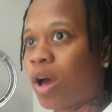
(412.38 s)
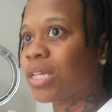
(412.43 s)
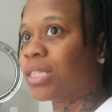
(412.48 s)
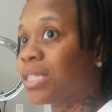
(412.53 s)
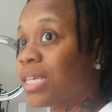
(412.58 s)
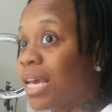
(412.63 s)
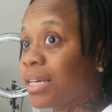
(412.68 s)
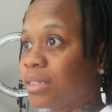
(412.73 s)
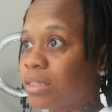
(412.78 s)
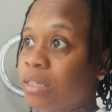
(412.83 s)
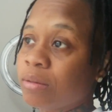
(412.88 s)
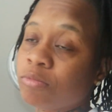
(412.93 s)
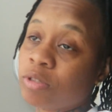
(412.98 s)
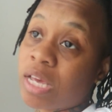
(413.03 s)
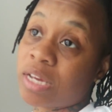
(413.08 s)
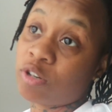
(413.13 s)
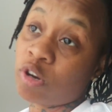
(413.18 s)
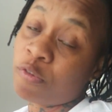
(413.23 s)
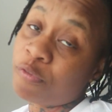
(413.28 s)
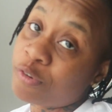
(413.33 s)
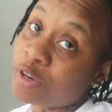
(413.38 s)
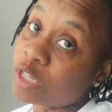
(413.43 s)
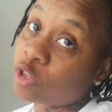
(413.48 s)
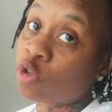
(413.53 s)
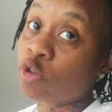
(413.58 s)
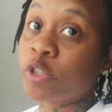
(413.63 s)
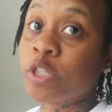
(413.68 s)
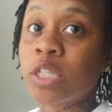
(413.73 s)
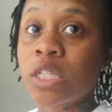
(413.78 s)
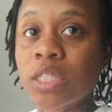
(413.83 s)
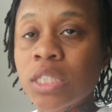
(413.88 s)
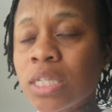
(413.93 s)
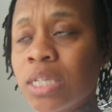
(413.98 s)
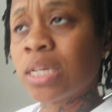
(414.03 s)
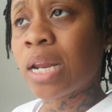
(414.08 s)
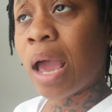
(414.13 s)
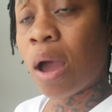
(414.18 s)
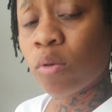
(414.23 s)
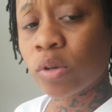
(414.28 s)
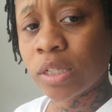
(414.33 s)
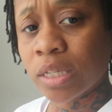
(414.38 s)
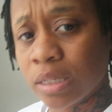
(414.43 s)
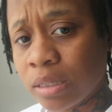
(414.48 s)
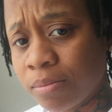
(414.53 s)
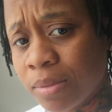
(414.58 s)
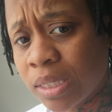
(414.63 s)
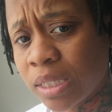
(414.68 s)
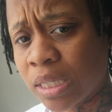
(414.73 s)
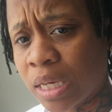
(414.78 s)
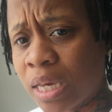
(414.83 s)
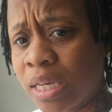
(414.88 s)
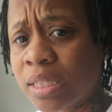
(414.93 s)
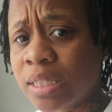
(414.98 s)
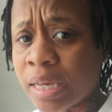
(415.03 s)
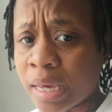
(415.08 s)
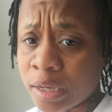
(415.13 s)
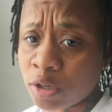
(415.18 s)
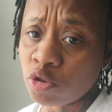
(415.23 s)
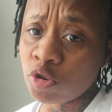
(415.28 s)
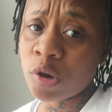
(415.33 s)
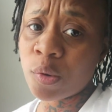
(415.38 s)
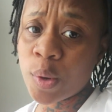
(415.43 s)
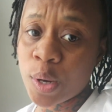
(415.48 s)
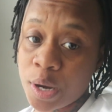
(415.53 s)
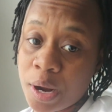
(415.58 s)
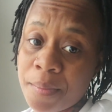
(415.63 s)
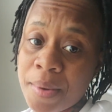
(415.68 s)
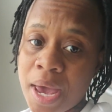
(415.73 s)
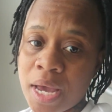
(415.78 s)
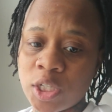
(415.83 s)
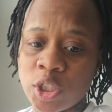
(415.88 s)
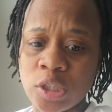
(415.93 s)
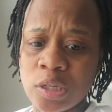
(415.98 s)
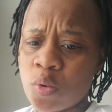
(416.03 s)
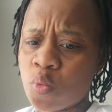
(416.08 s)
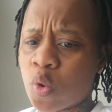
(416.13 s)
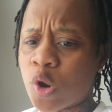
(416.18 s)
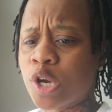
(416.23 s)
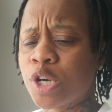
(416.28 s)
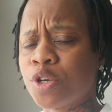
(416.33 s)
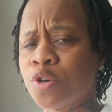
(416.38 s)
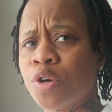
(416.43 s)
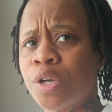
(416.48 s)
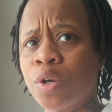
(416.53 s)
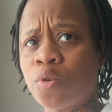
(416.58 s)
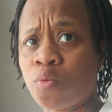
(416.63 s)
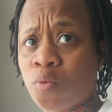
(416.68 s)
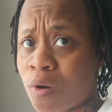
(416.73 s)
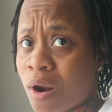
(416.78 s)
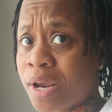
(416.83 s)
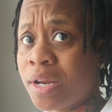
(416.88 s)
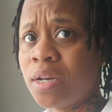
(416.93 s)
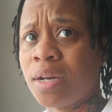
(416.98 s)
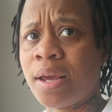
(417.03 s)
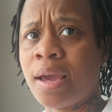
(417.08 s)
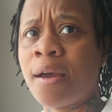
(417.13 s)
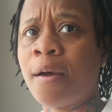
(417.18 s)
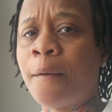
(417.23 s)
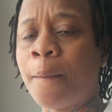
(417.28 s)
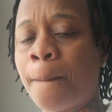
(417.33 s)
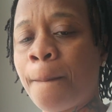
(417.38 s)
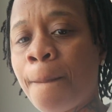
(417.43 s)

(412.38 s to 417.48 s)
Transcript: I texted him, like, don't forget those 16 hours that's missing. He said, you know what, I'm actually working on it right now.